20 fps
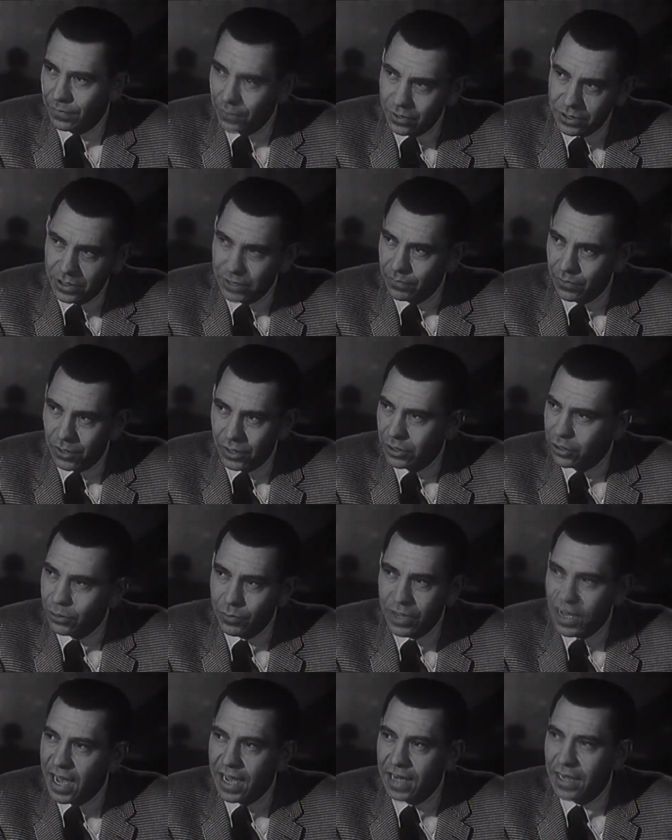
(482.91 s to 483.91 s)
First of all, you
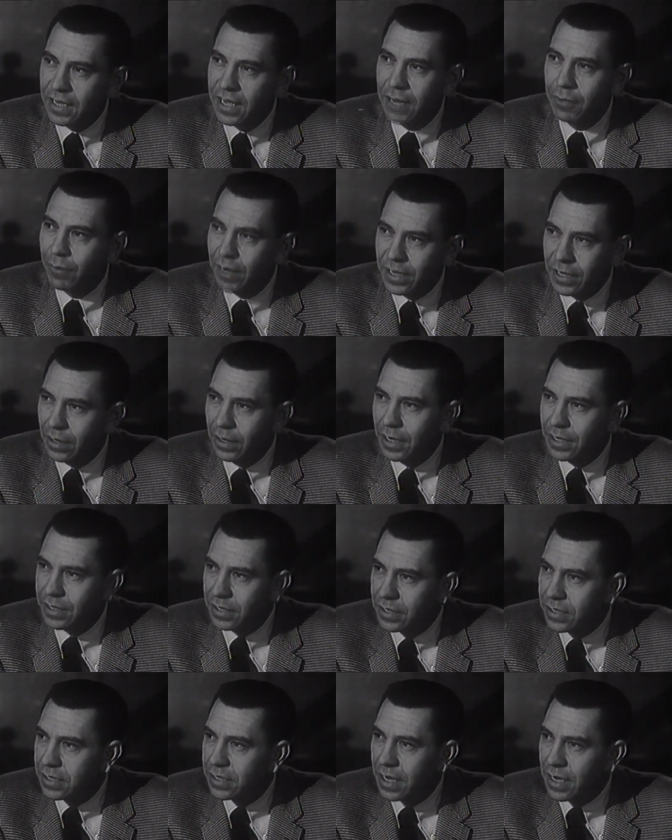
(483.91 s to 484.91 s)
can't get
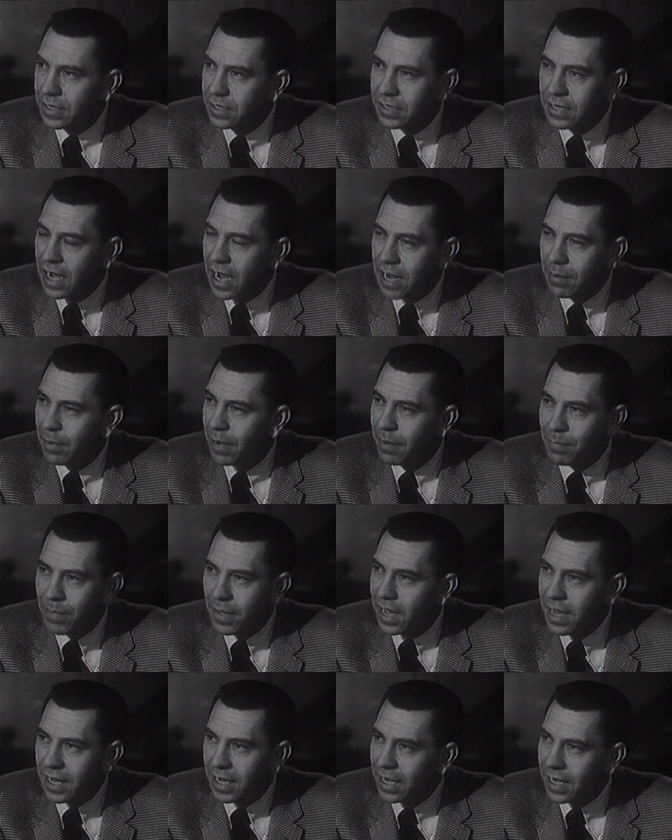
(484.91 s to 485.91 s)
regulations set aside by
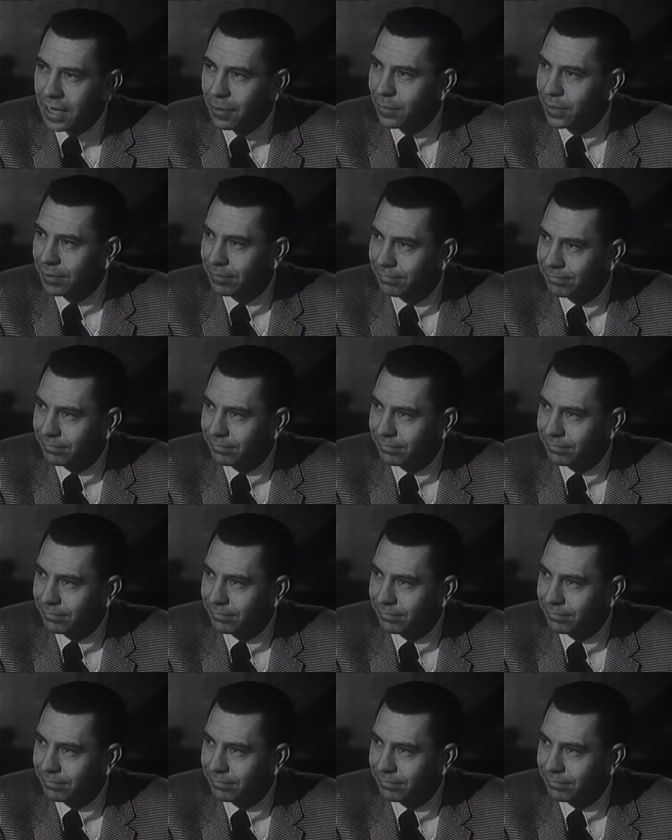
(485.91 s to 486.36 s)
paying anyone.